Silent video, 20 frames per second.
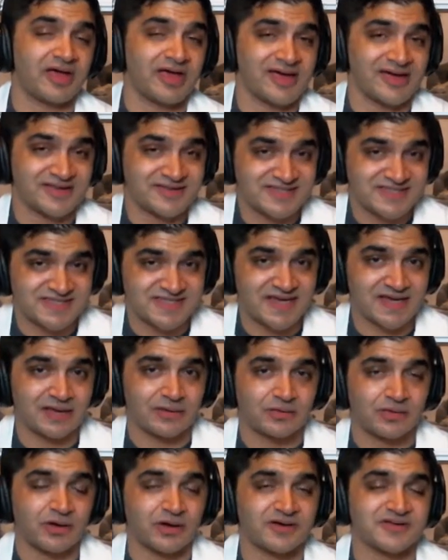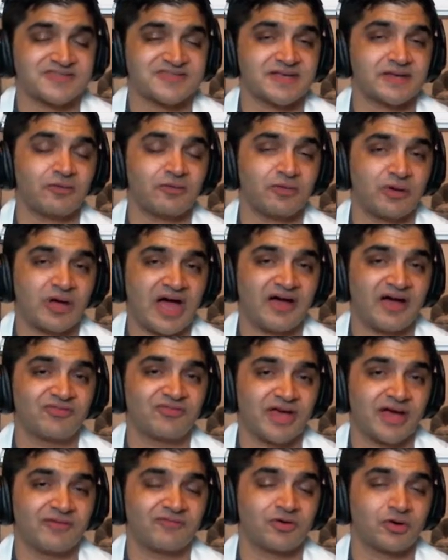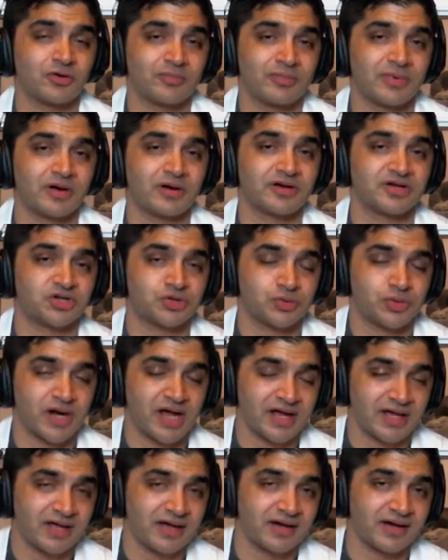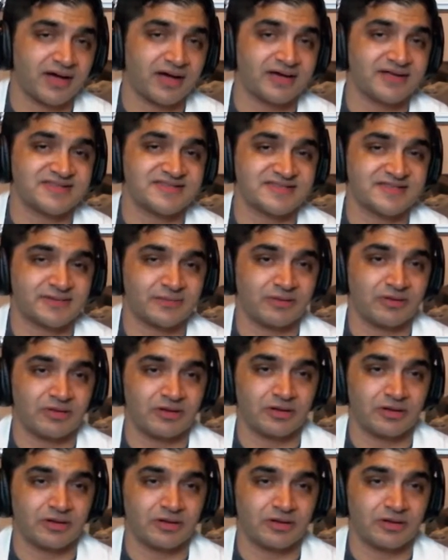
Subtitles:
and state law is that you would have to have your marriage recognized,